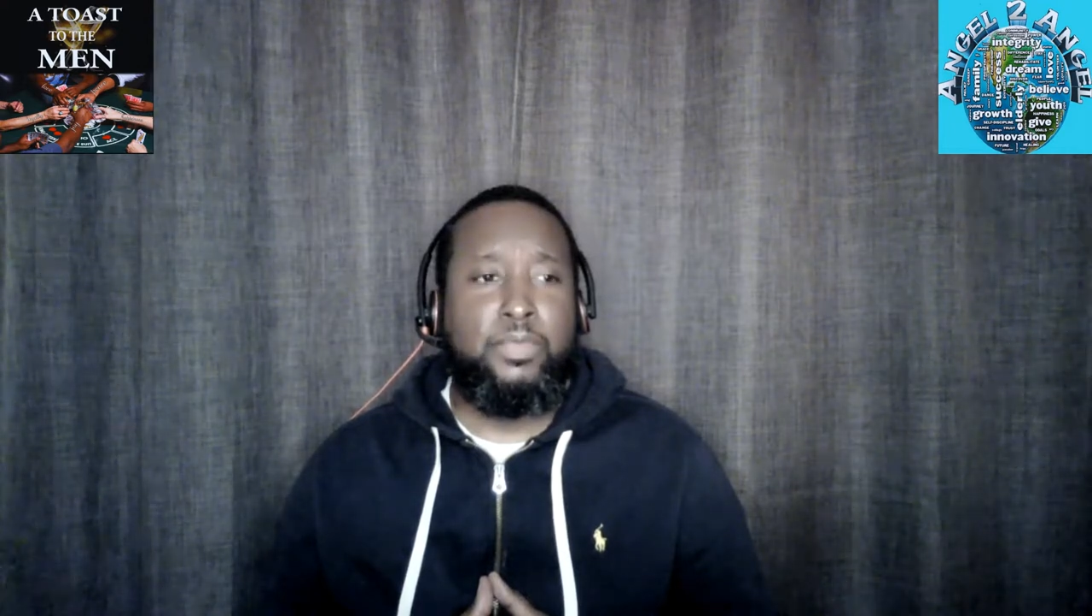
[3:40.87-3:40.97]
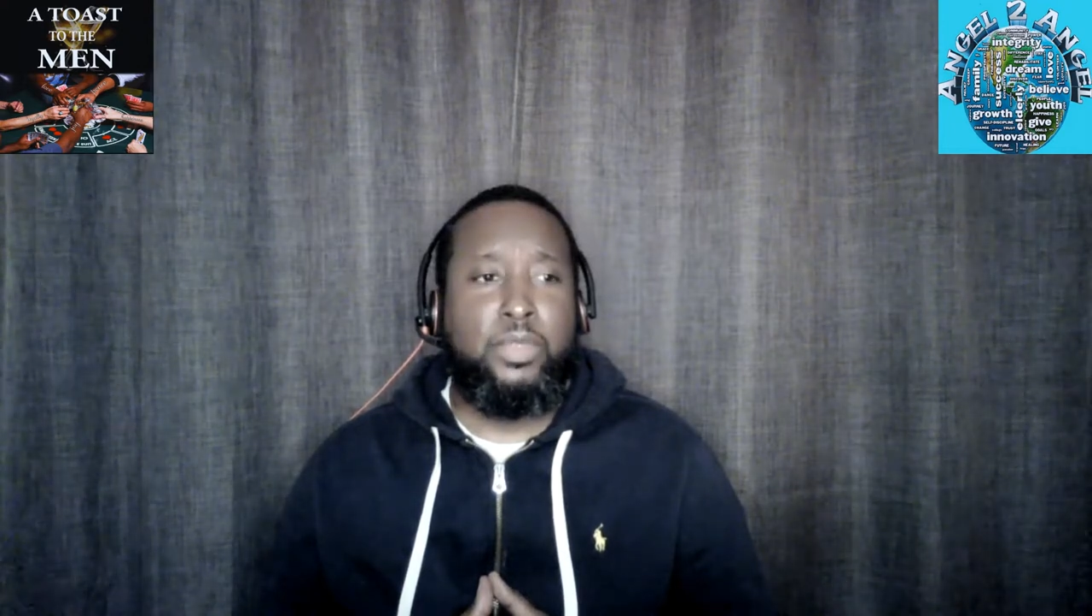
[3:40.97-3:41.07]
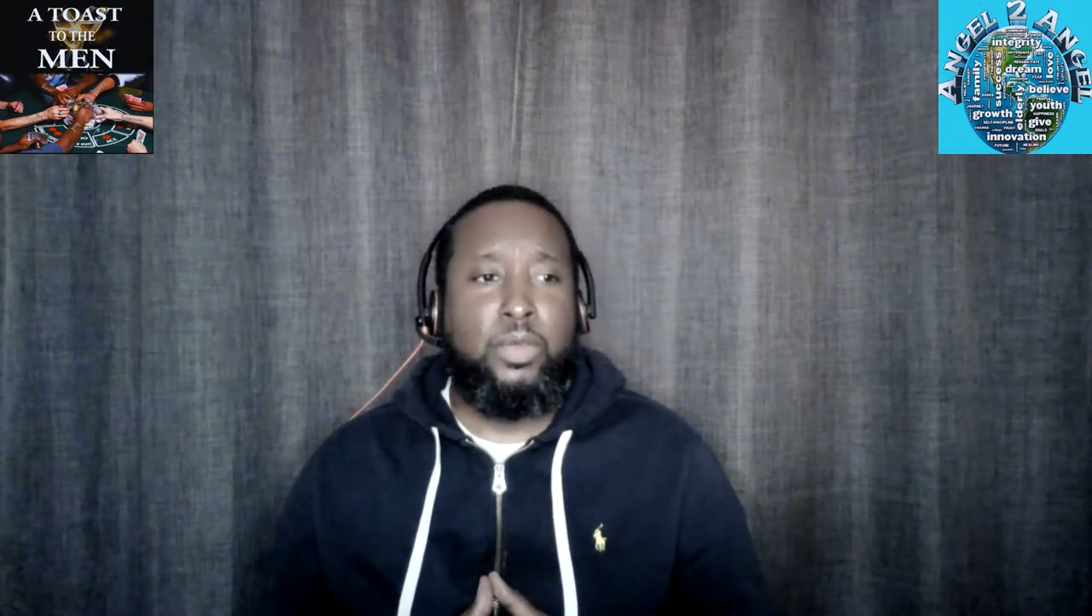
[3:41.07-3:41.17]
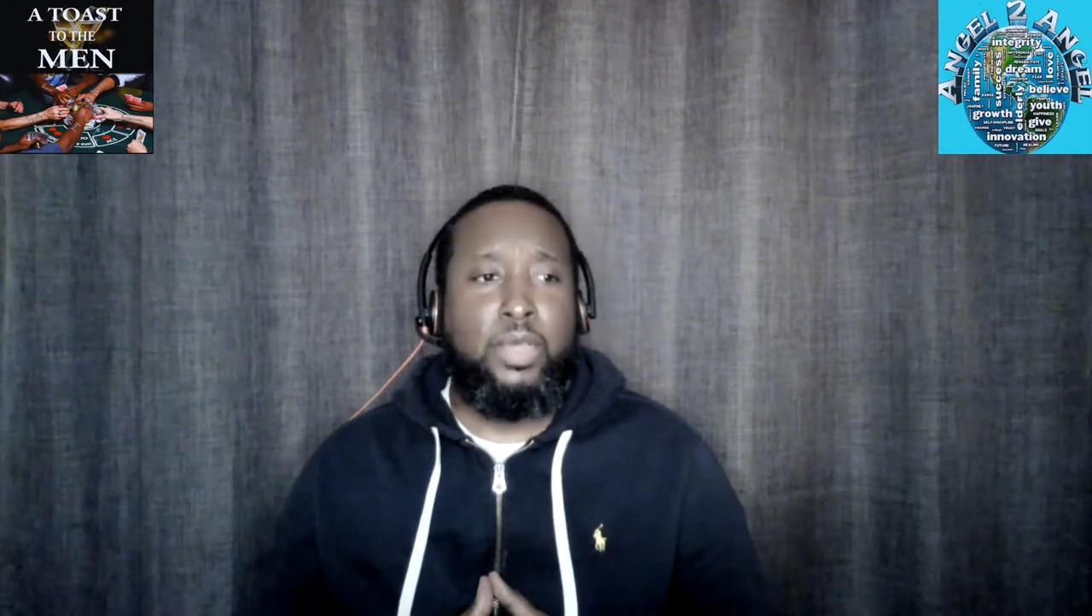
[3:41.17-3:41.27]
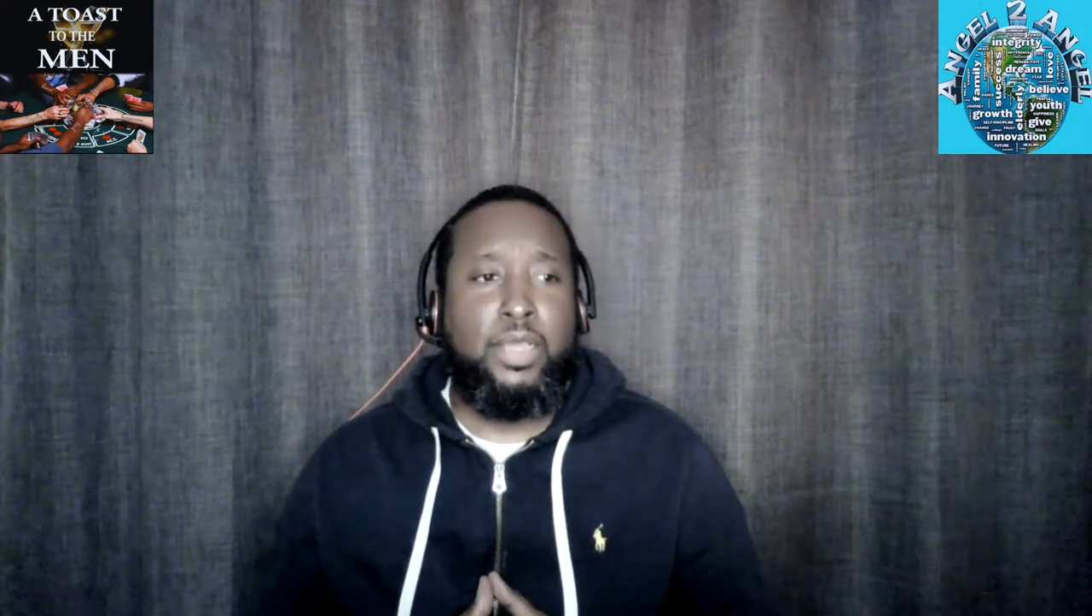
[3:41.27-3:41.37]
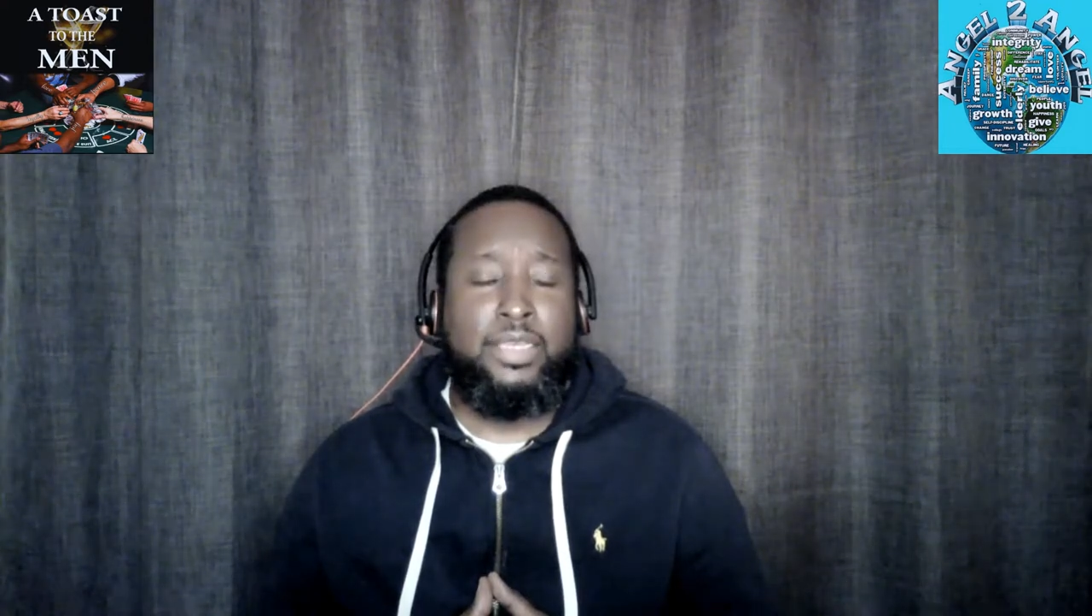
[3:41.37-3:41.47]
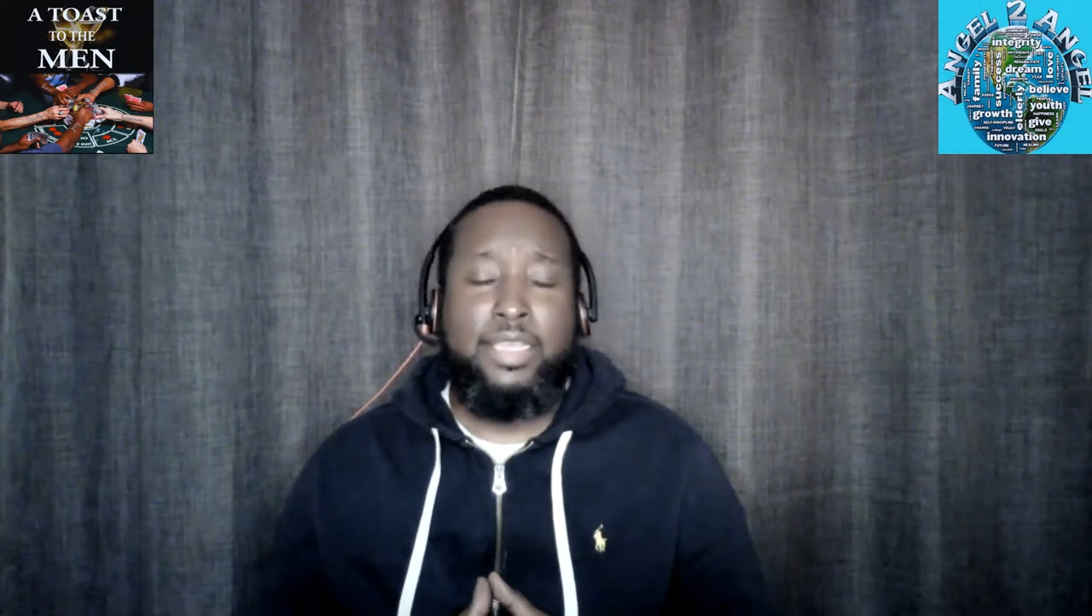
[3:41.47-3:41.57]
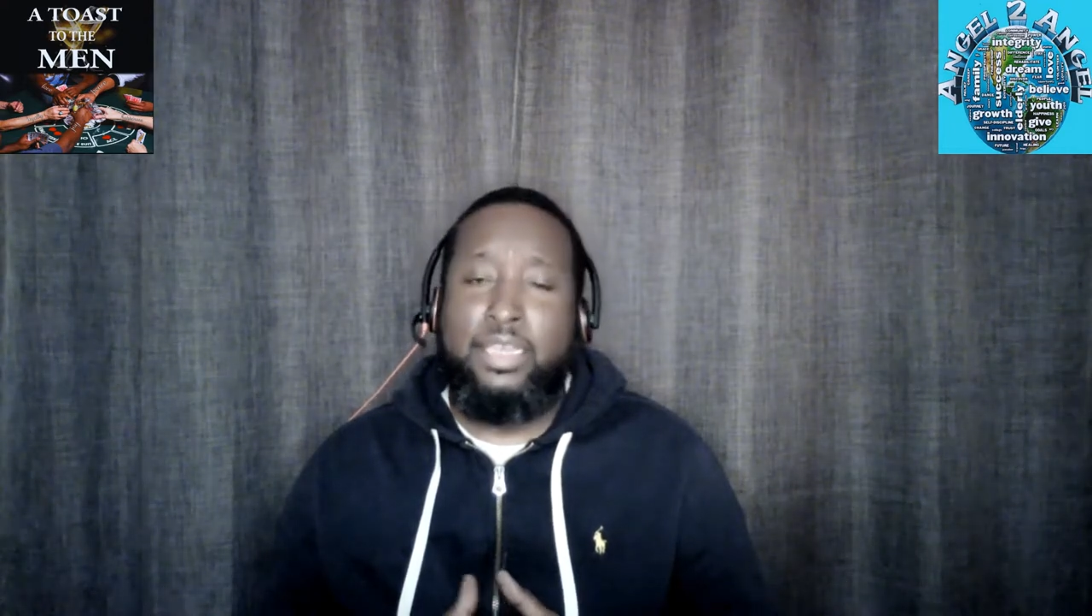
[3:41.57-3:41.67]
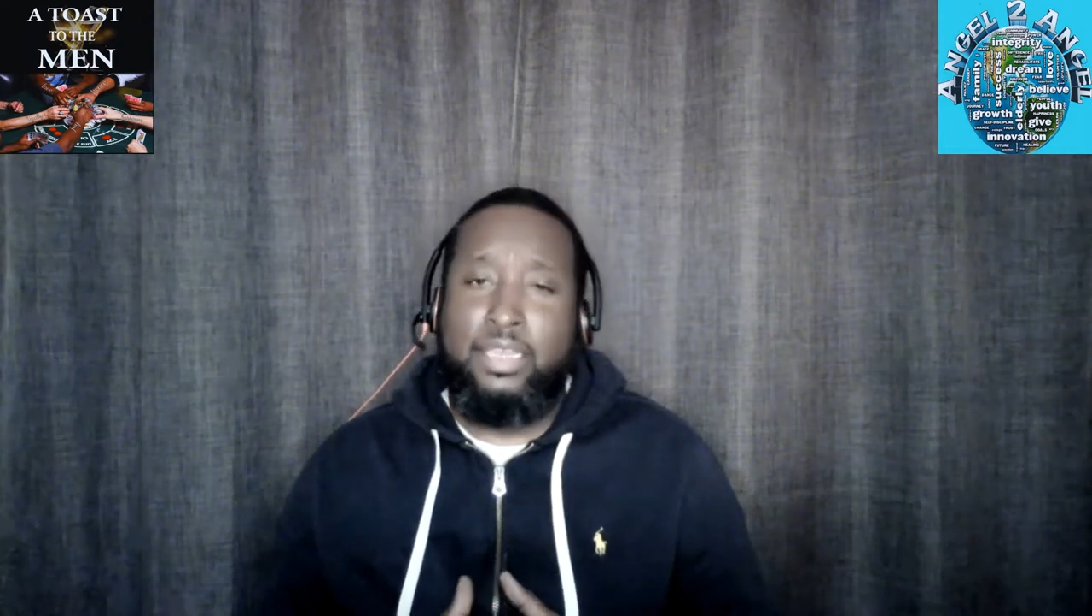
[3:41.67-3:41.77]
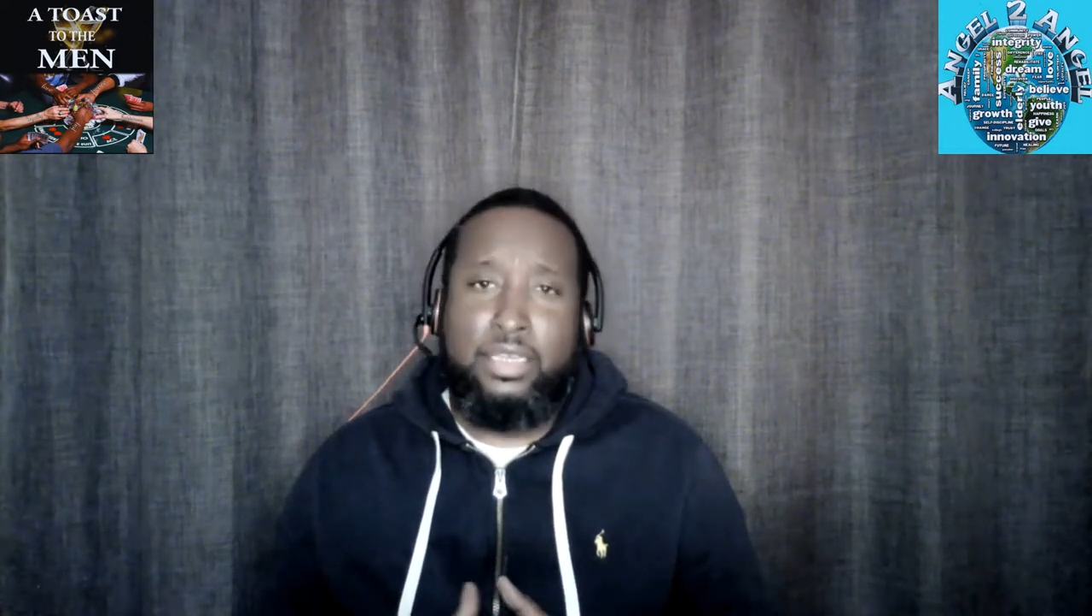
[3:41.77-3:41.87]
you know, uh,
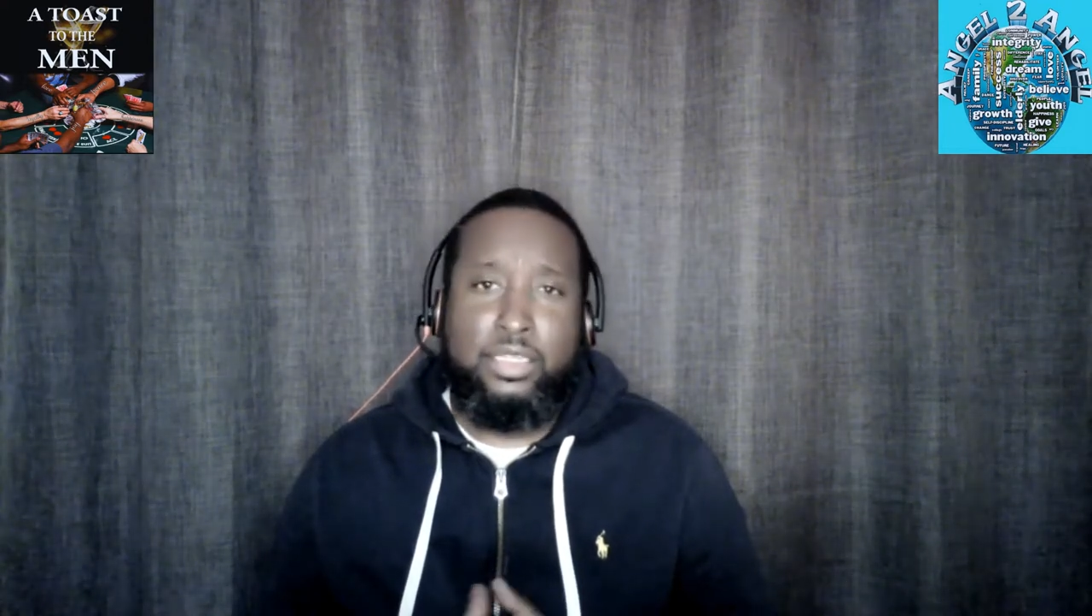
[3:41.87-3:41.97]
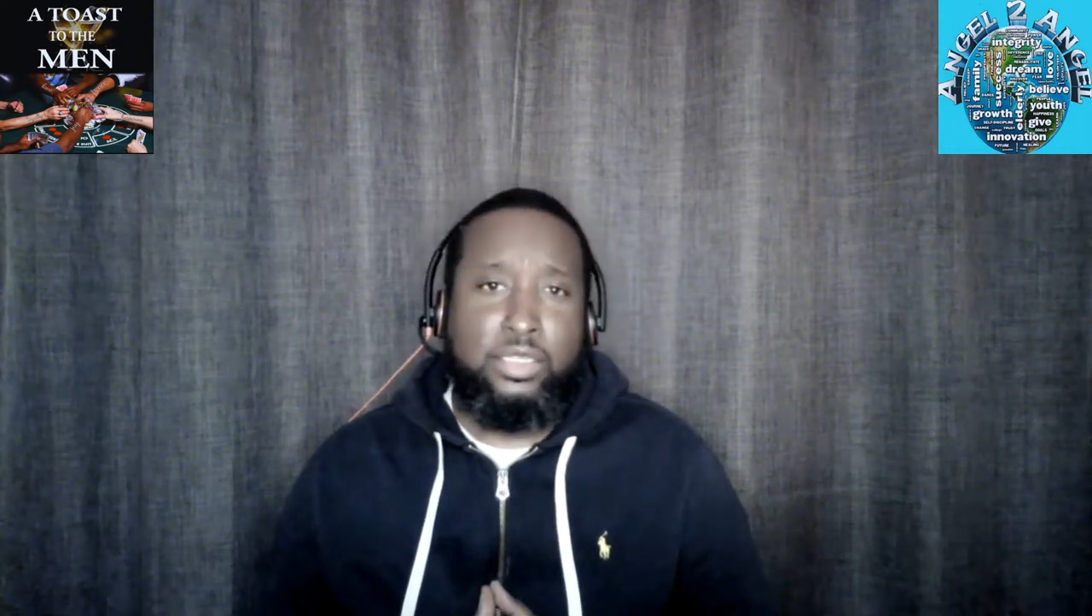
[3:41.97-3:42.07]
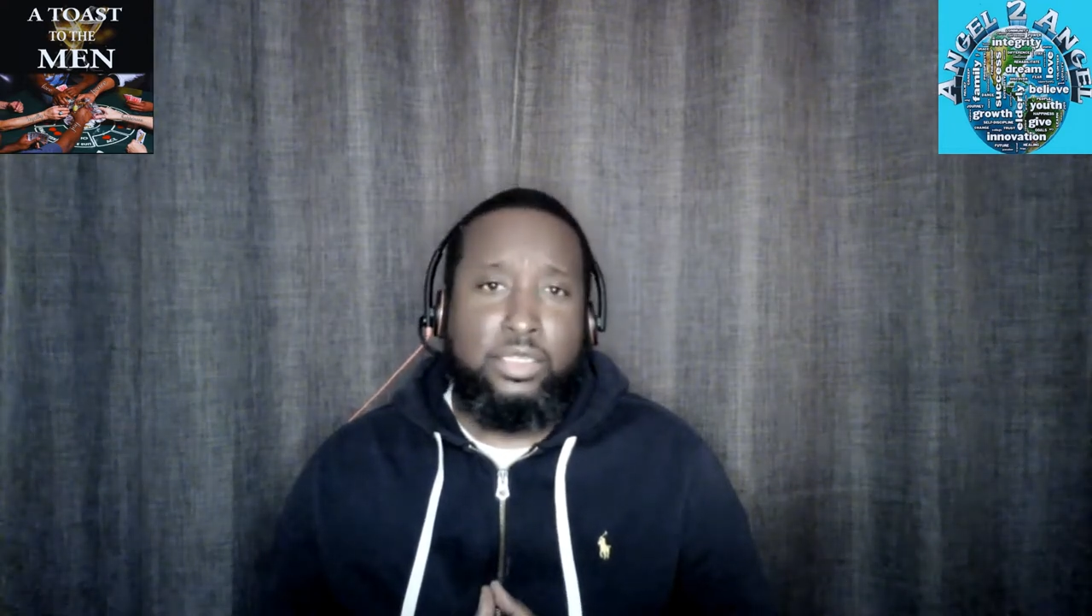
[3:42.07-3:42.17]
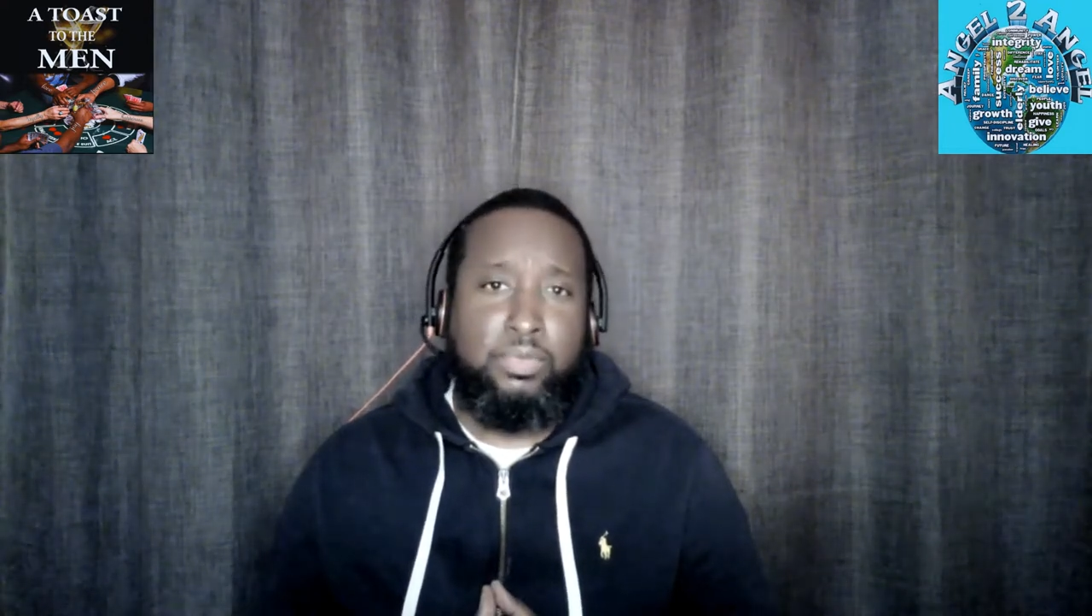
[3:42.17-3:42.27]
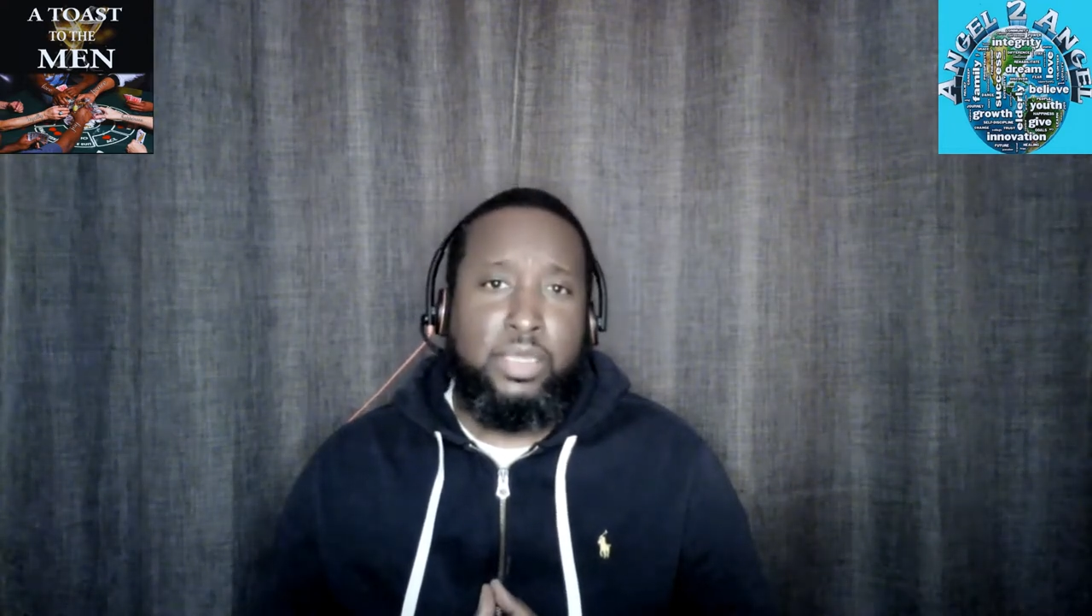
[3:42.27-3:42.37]
neediness